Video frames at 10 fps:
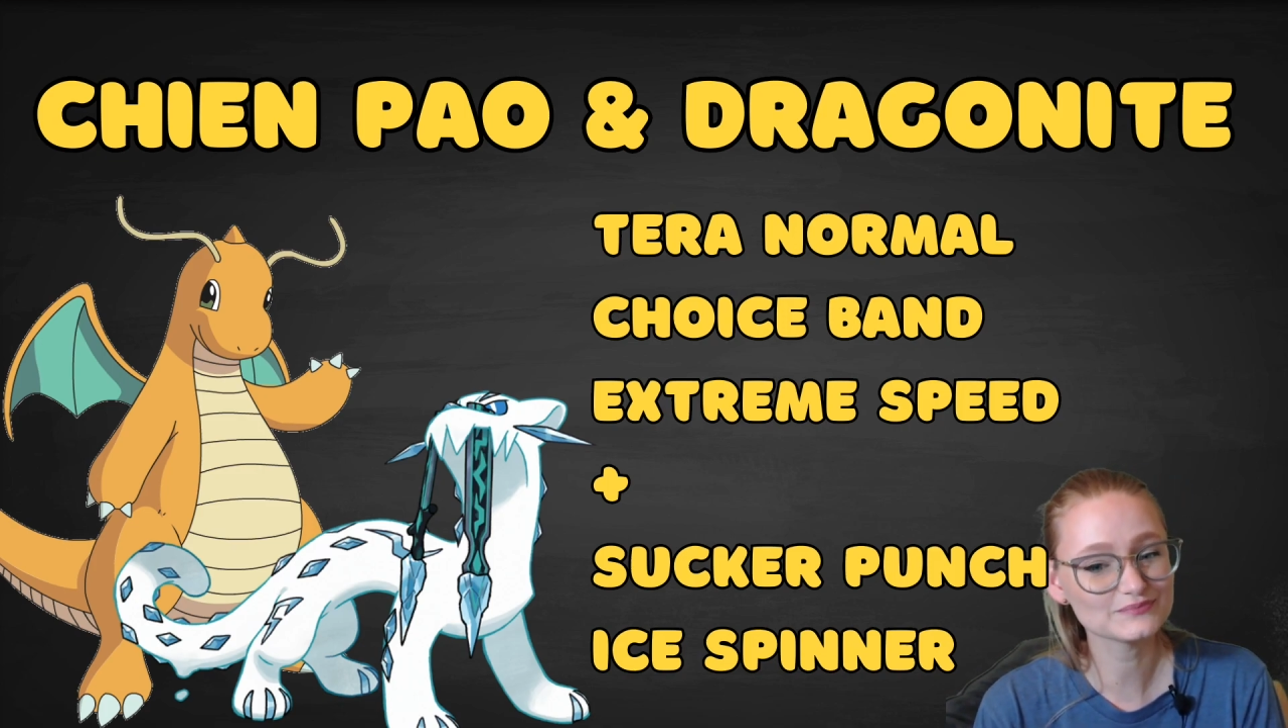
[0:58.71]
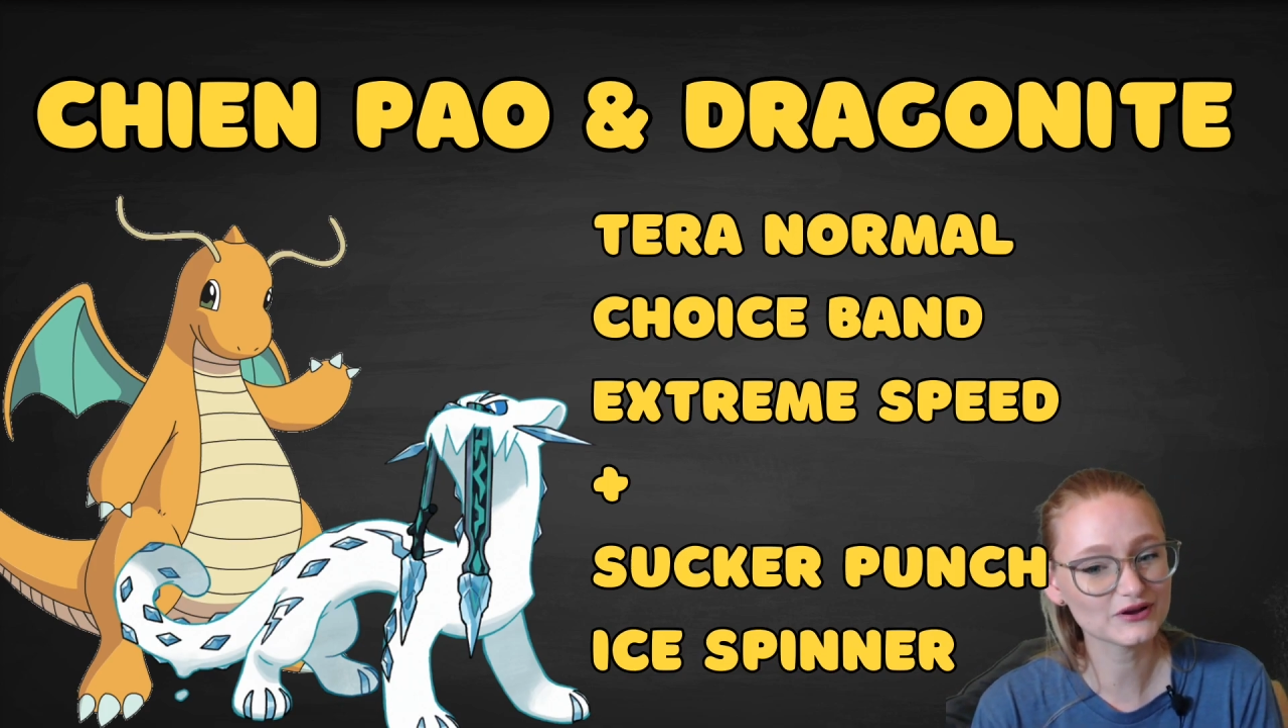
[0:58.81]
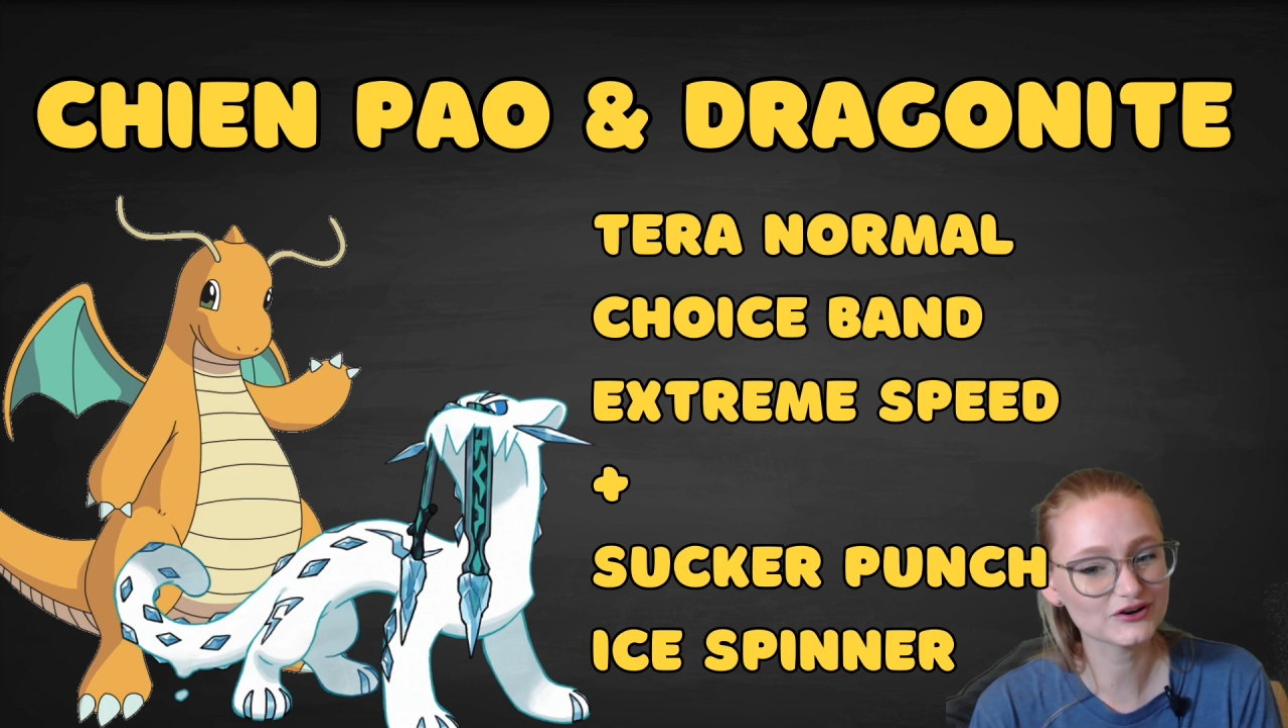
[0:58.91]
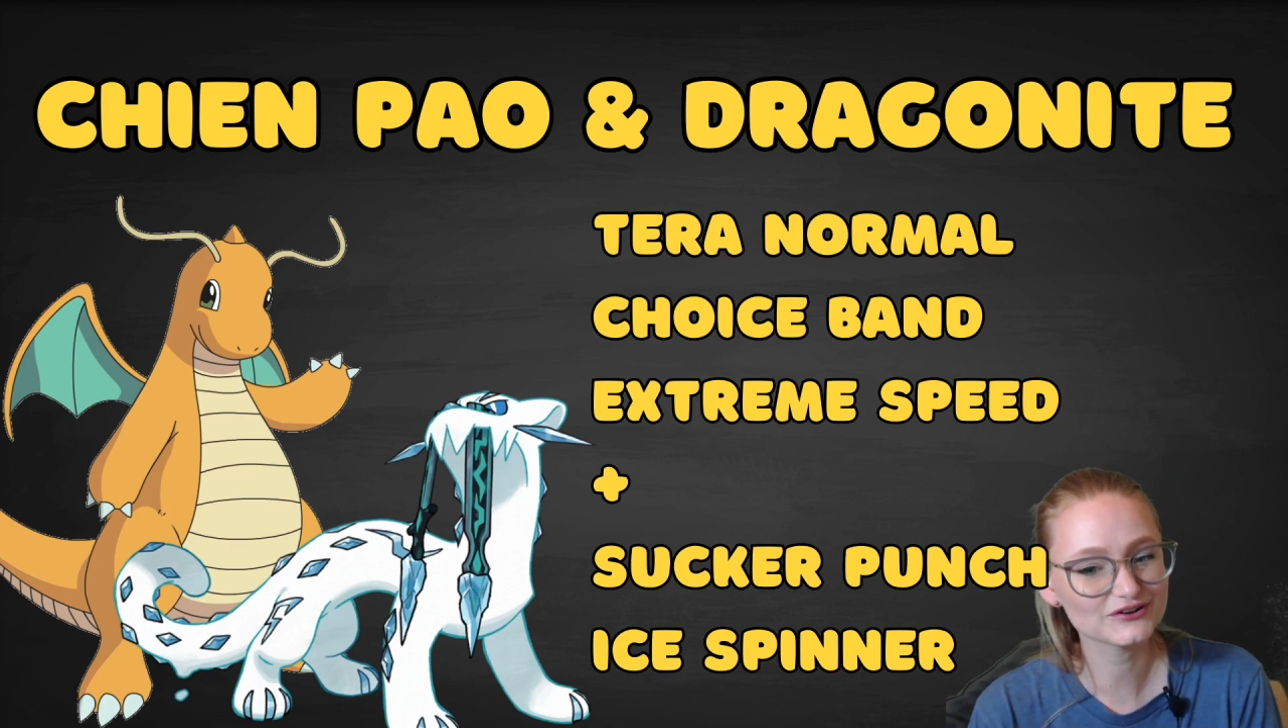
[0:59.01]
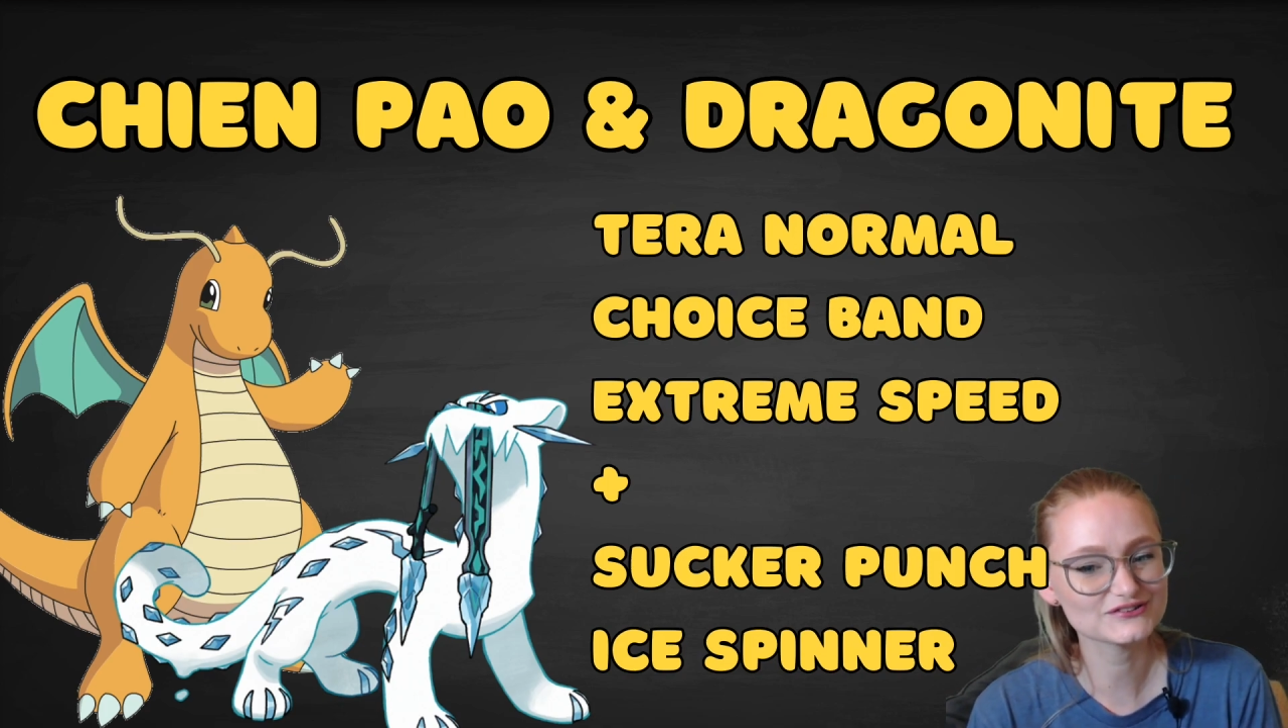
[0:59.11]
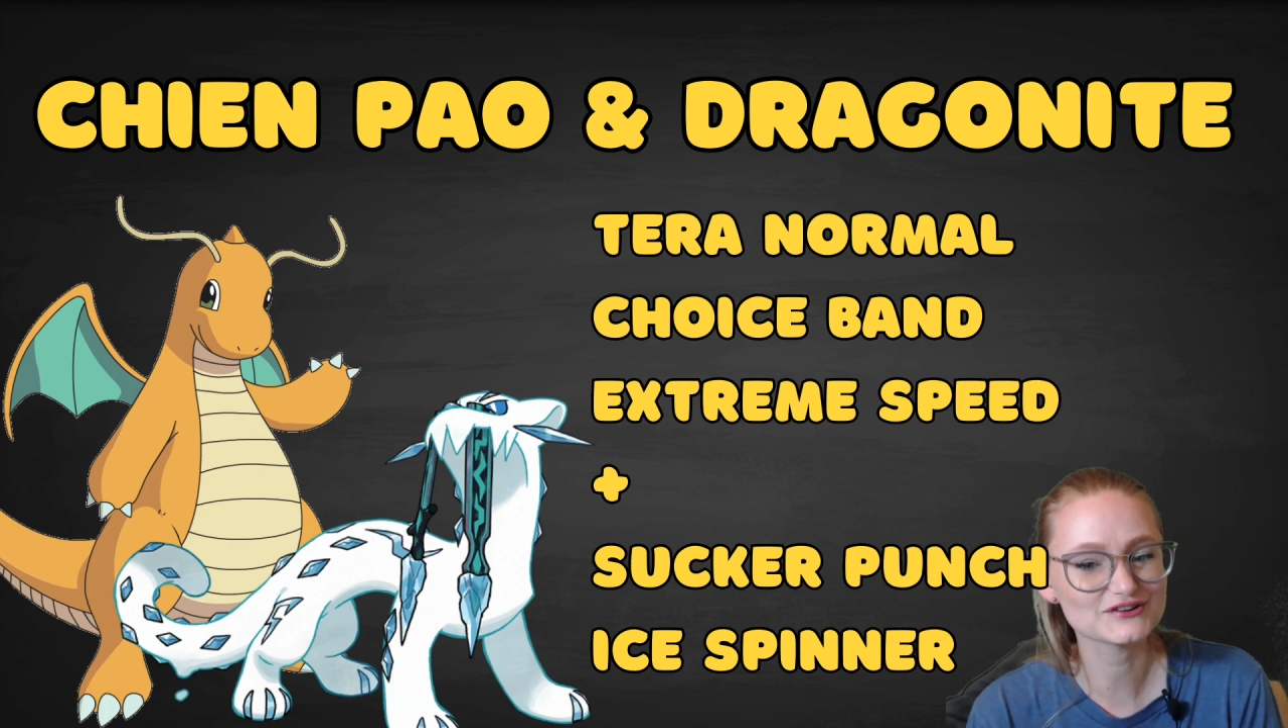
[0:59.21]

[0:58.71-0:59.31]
Spinner